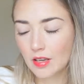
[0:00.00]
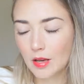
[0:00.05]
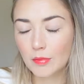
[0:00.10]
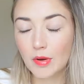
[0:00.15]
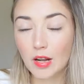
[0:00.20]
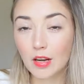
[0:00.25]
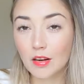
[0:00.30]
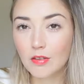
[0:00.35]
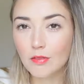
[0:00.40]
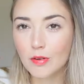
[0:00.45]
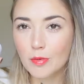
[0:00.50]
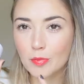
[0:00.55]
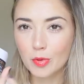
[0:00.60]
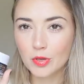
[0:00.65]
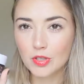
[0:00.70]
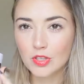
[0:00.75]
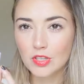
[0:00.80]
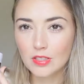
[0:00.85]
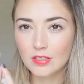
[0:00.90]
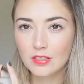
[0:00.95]
I'm not gonna
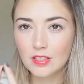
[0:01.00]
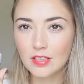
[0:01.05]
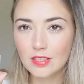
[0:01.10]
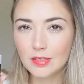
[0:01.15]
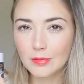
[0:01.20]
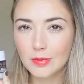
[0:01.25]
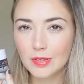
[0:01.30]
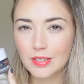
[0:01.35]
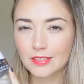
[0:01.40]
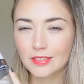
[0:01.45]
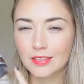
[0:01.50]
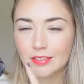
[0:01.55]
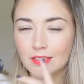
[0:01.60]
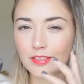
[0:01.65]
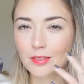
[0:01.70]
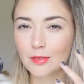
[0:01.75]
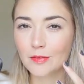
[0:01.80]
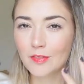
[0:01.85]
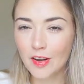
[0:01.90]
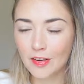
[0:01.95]
repurchase this because this
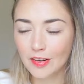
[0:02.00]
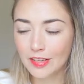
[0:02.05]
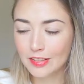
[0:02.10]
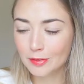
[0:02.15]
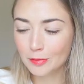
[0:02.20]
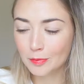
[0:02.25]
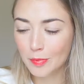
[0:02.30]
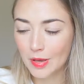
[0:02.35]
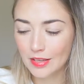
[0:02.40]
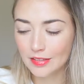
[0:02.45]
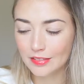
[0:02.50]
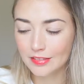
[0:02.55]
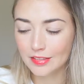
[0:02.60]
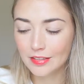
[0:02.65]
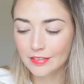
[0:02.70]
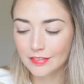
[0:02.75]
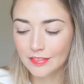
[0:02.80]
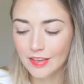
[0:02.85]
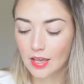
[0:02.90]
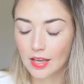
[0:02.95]
is very
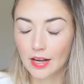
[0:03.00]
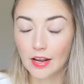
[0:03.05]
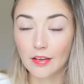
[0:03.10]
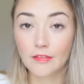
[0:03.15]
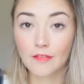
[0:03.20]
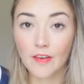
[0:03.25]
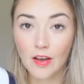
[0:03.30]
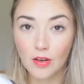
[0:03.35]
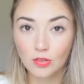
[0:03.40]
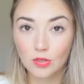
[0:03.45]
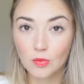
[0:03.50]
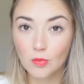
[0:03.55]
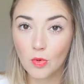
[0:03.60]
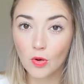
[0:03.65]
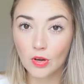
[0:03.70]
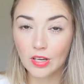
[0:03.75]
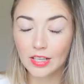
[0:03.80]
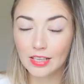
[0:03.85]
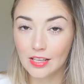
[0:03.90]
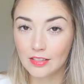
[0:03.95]
expensive, and I found some
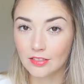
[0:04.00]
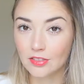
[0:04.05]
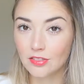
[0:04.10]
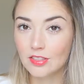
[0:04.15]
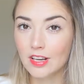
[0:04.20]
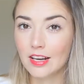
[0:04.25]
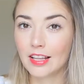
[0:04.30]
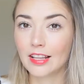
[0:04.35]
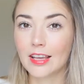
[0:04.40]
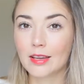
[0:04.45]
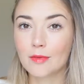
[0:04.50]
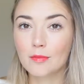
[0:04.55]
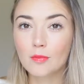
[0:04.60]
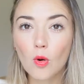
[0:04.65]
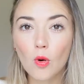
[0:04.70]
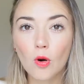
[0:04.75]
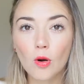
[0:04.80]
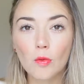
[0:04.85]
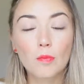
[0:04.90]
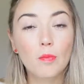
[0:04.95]
other cleansers that I like more.